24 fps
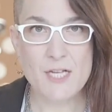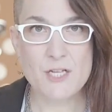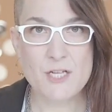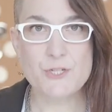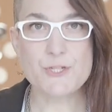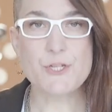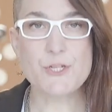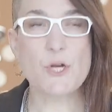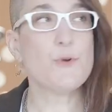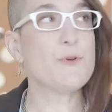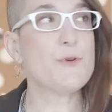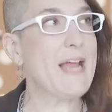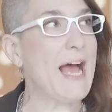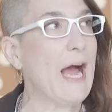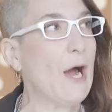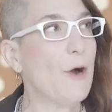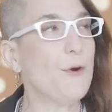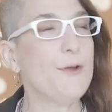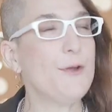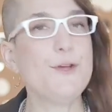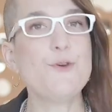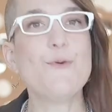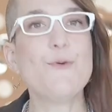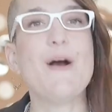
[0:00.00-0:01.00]
So
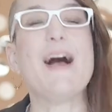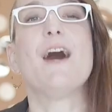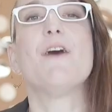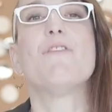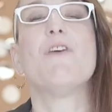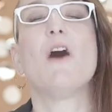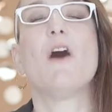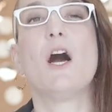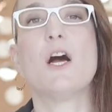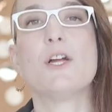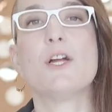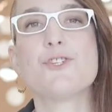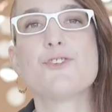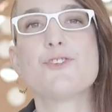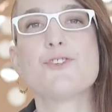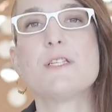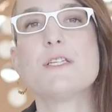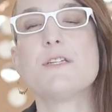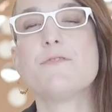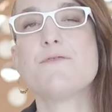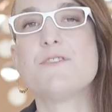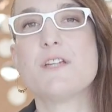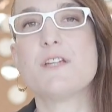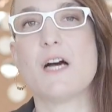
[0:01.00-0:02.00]
now you have
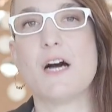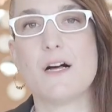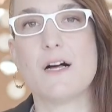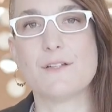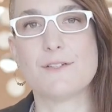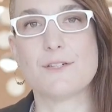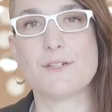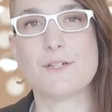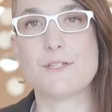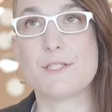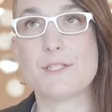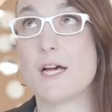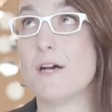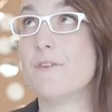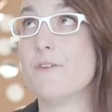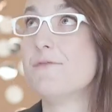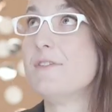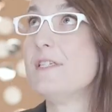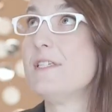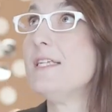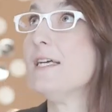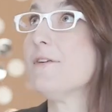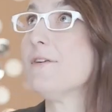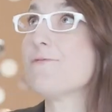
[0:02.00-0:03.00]
hundreds of dollars
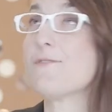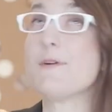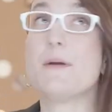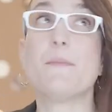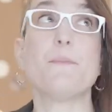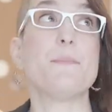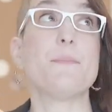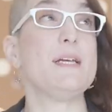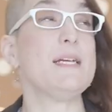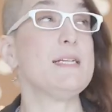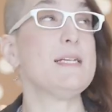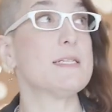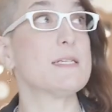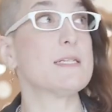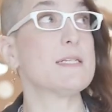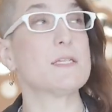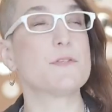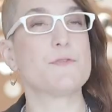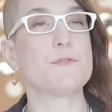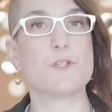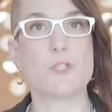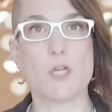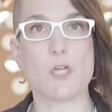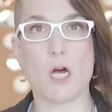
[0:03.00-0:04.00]
of different pieces
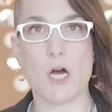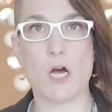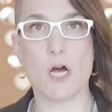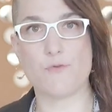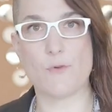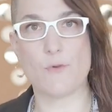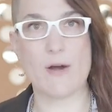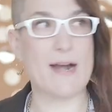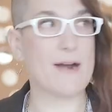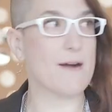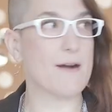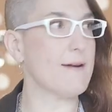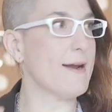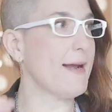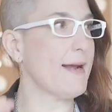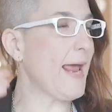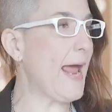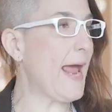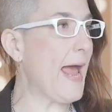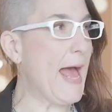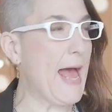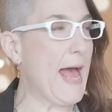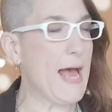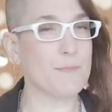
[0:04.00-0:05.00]
of software and
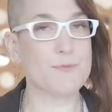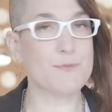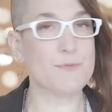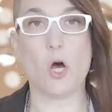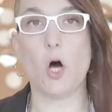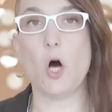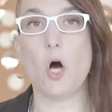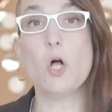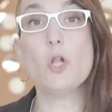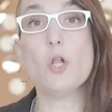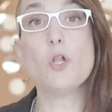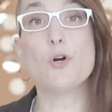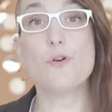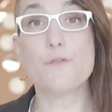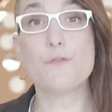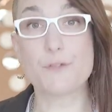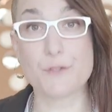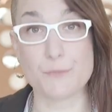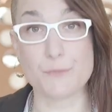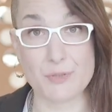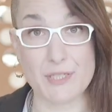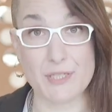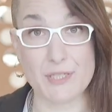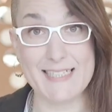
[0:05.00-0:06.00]
apps all over
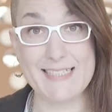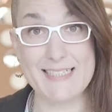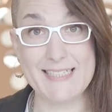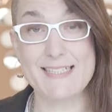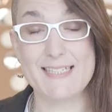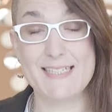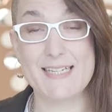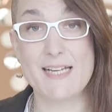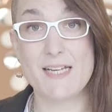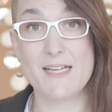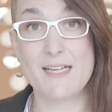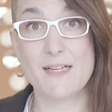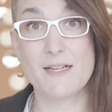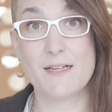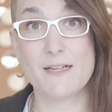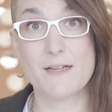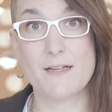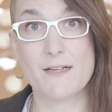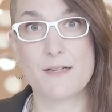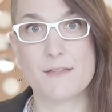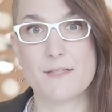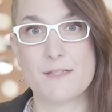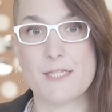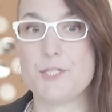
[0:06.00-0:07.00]
the place
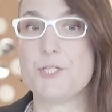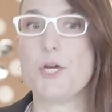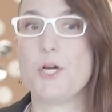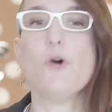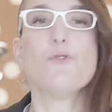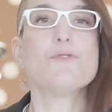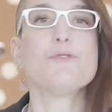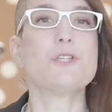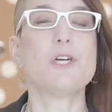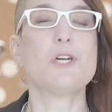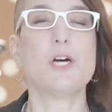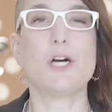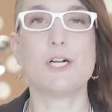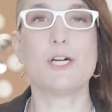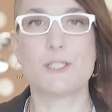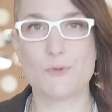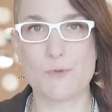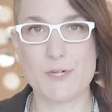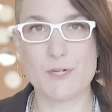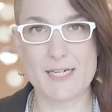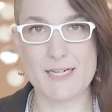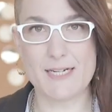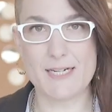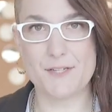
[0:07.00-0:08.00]
that don't talk to
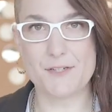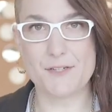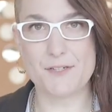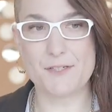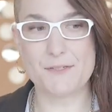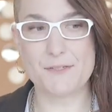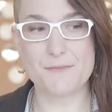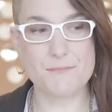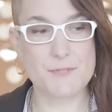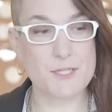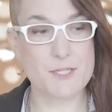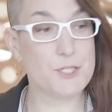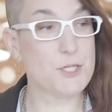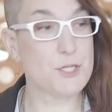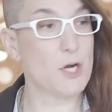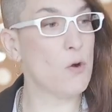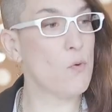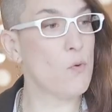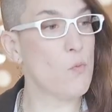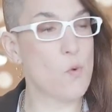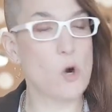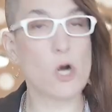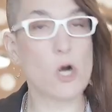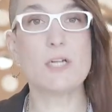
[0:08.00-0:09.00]
one another, that
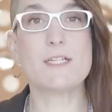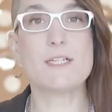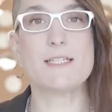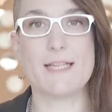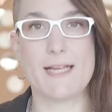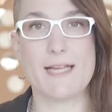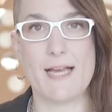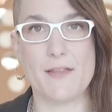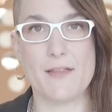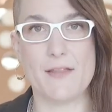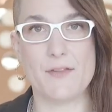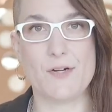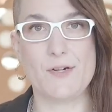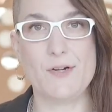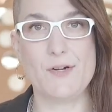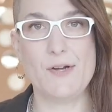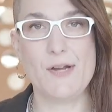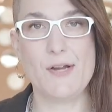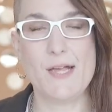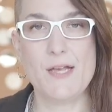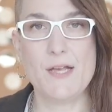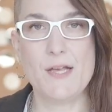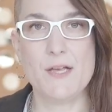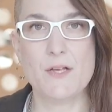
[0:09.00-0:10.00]
don't work together.
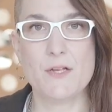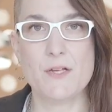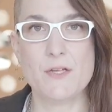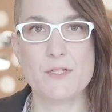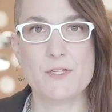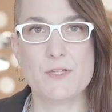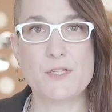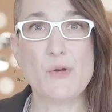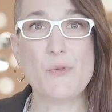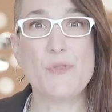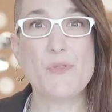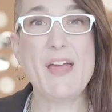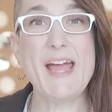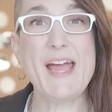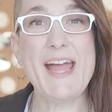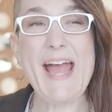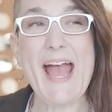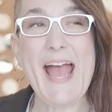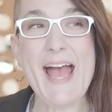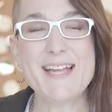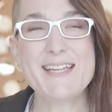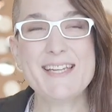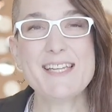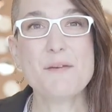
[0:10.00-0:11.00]
So they
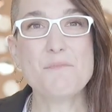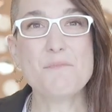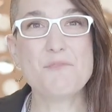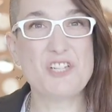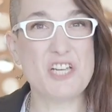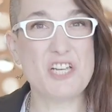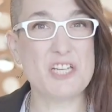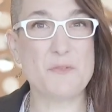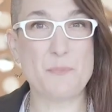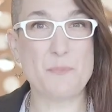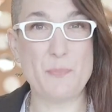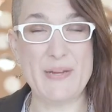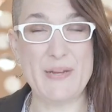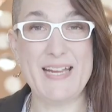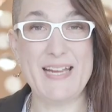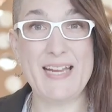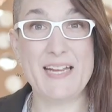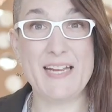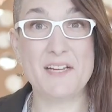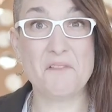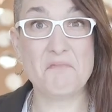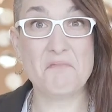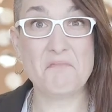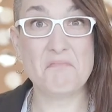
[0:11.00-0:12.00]
end up just
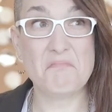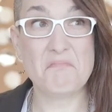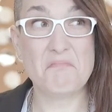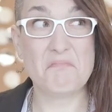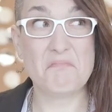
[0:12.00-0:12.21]
being